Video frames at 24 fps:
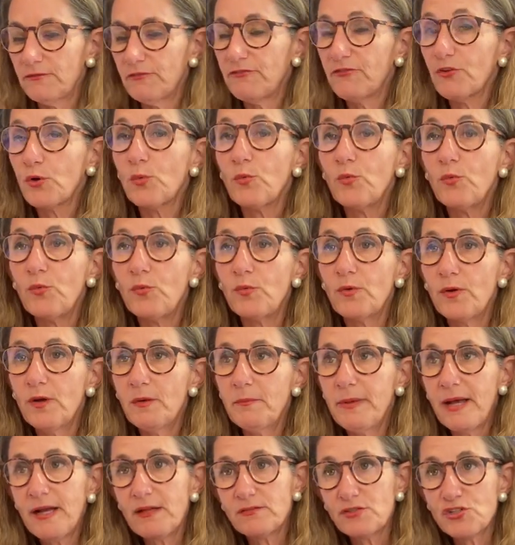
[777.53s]
for
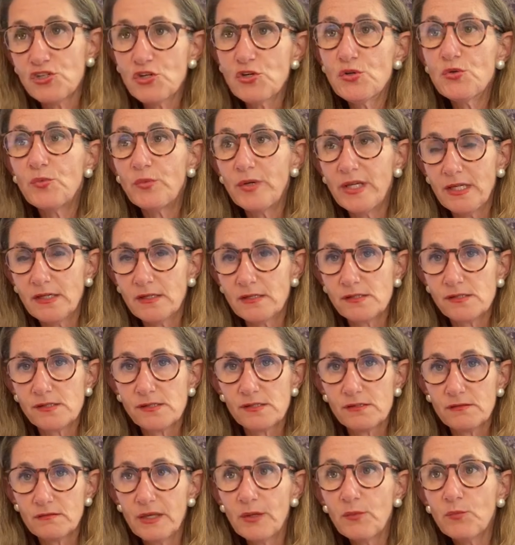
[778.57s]
about two
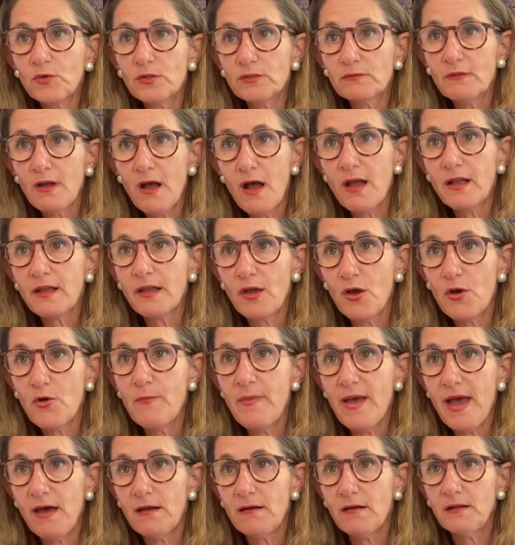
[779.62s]
weeks. It will not go
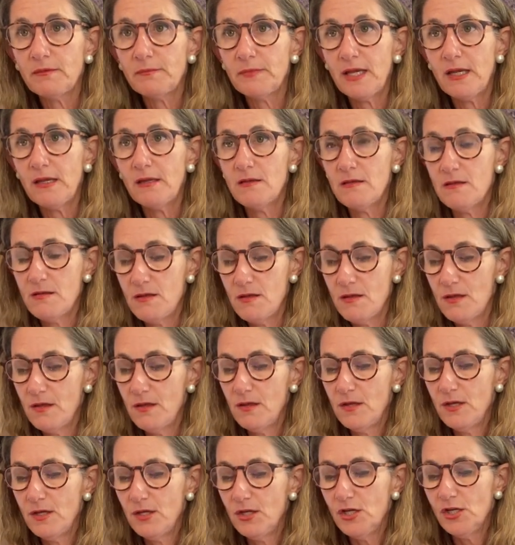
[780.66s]
bad on me.
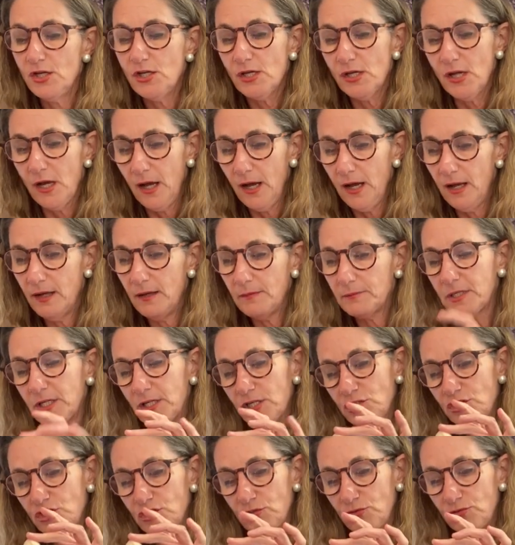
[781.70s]
I'm
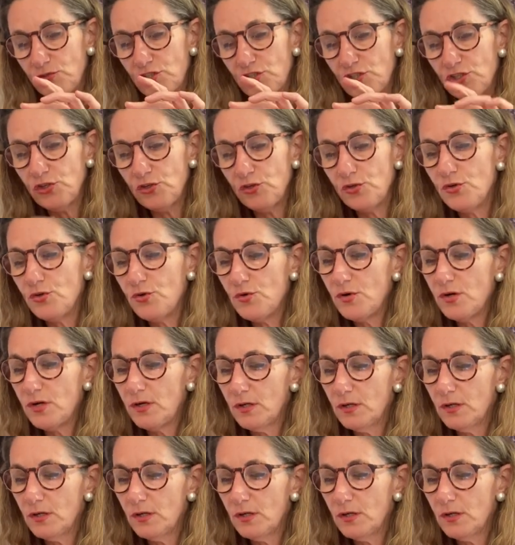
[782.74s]
gonna do two